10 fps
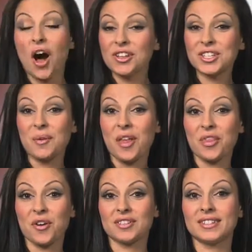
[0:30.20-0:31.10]
Also
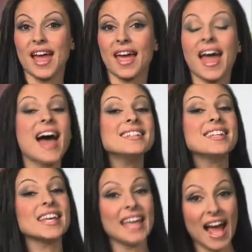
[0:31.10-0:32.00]
on Thursday, head
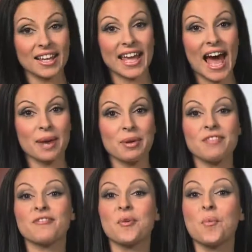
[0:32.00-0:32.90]
to the Cal
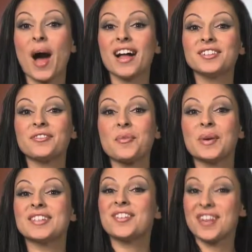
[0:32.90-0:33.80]
Academy for Wild for
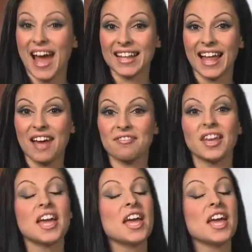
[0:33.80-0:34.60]
Winter Nightlife.